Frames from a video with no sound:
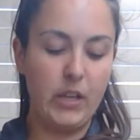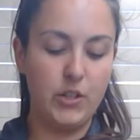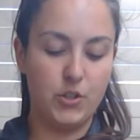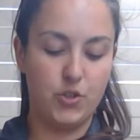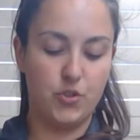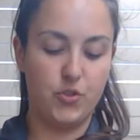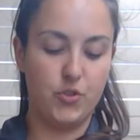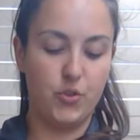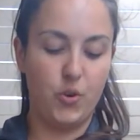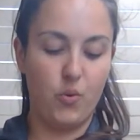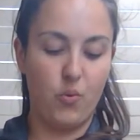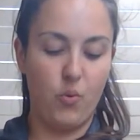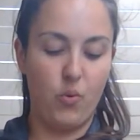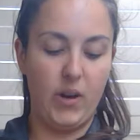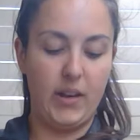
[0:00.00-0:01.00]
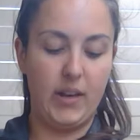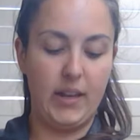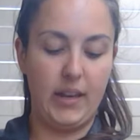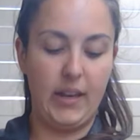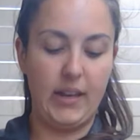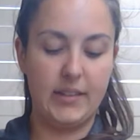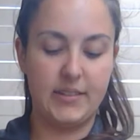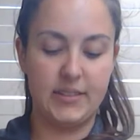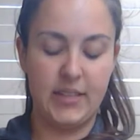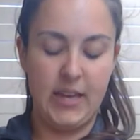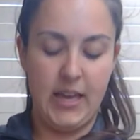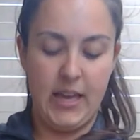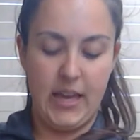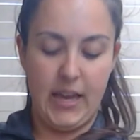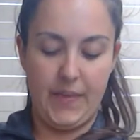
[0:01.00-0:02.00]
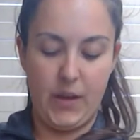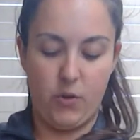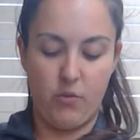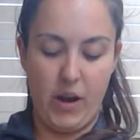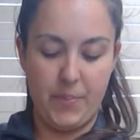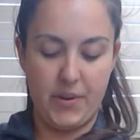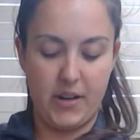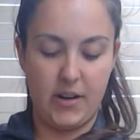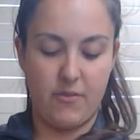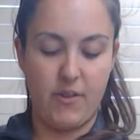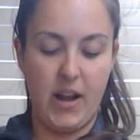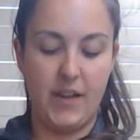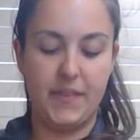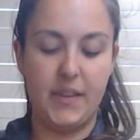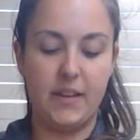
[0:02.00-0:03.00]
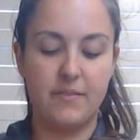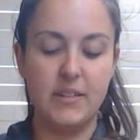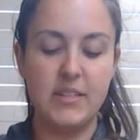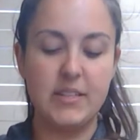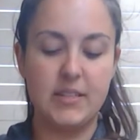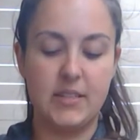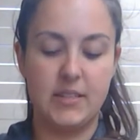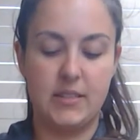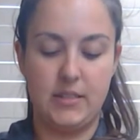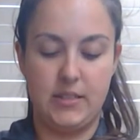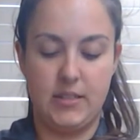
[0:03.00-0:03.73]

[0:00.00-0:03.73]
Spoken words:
I should do one less, and they'll wrap it around their wrist